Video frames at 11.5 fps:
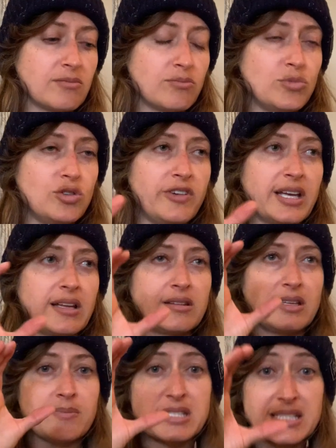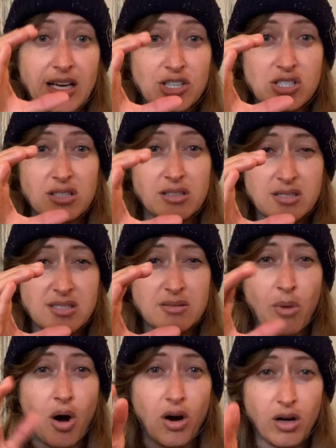Moving the obsession, the
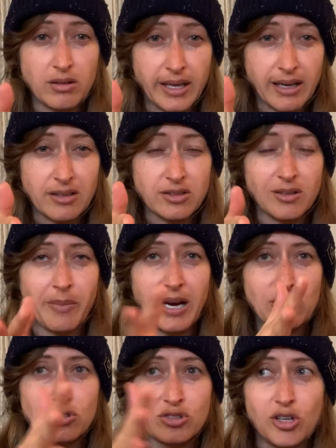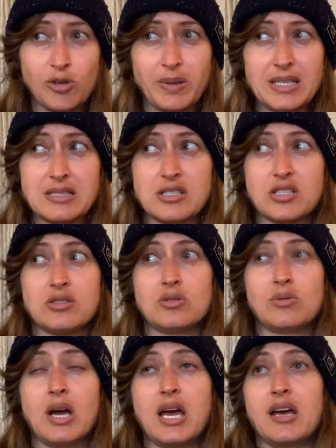small, like under the microscope,
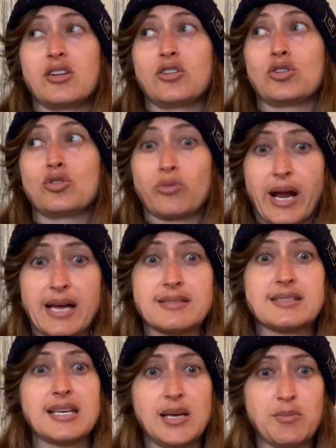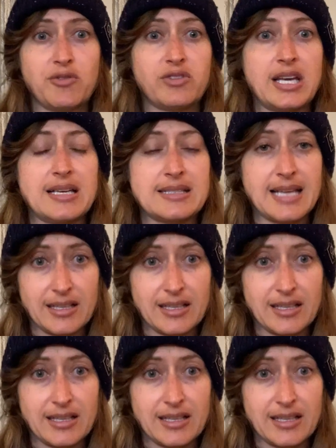into the grand scheme of things.